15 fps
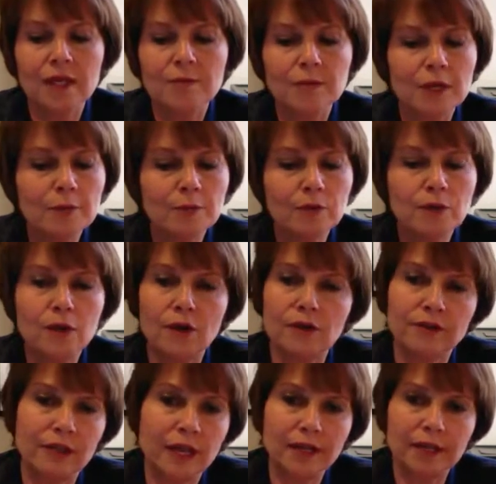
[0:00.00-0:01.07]
People are
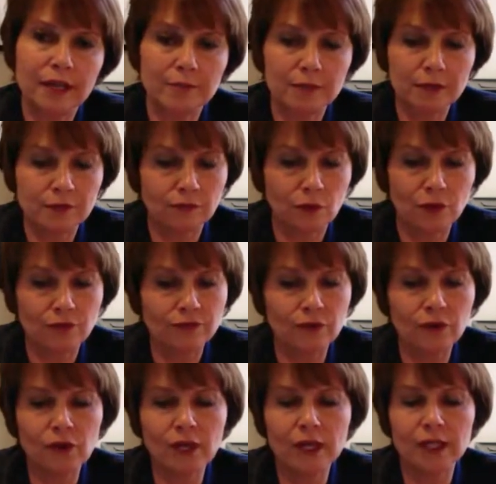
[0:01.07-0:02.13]
not coming forth for
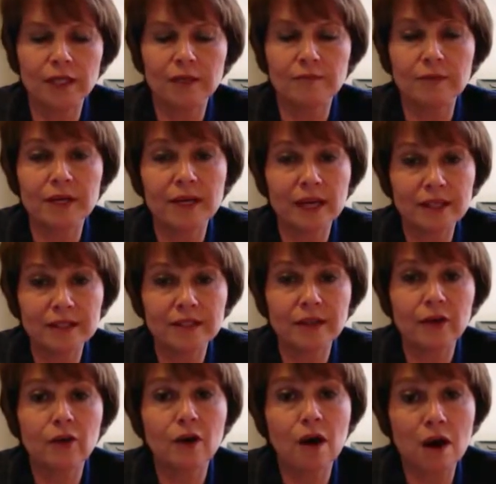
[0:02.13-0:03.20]
healing because they
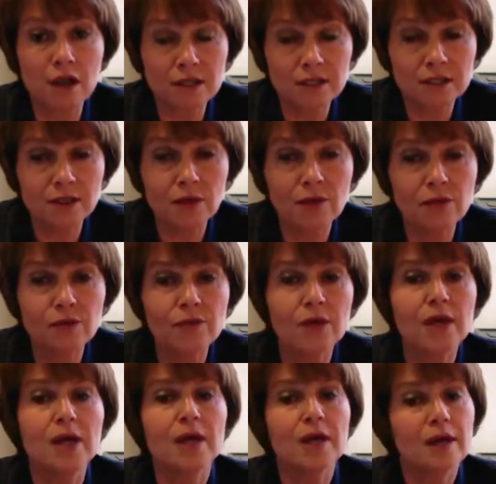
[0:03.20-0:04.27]
are also
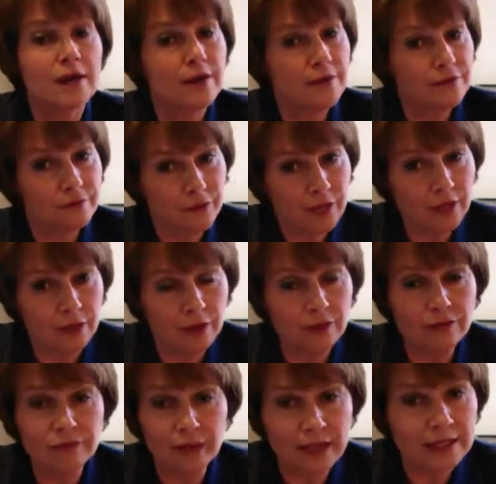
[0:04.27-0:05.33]

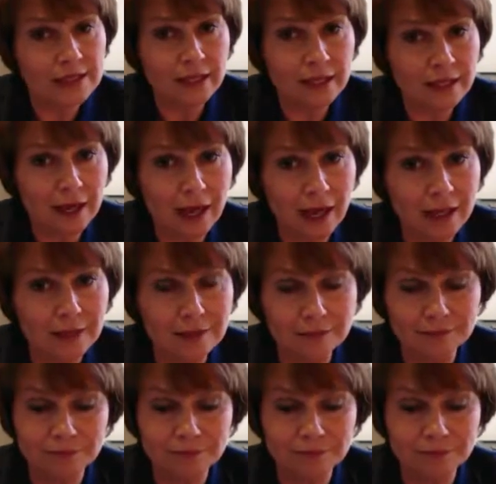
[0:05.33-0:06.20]
fear facing God.